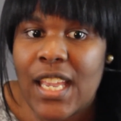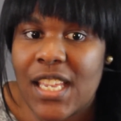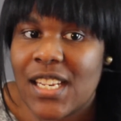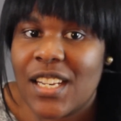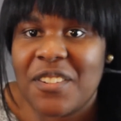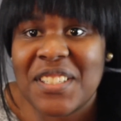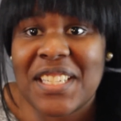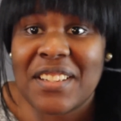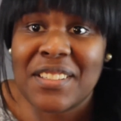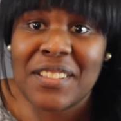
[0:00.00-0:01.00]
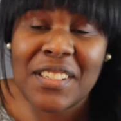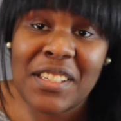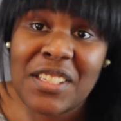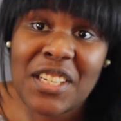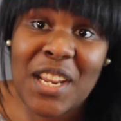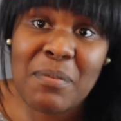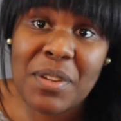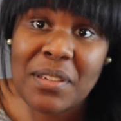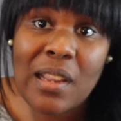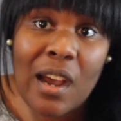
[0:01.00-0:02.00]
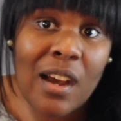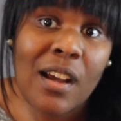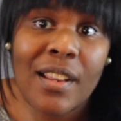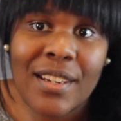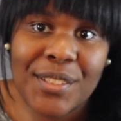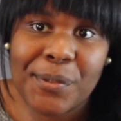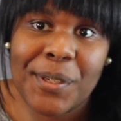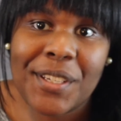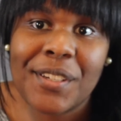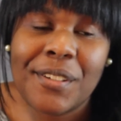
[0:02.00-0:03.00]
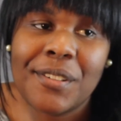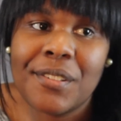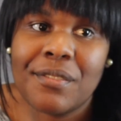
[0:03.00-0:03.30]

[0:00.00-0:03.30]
And I know it sounds a little cliche, but God as well.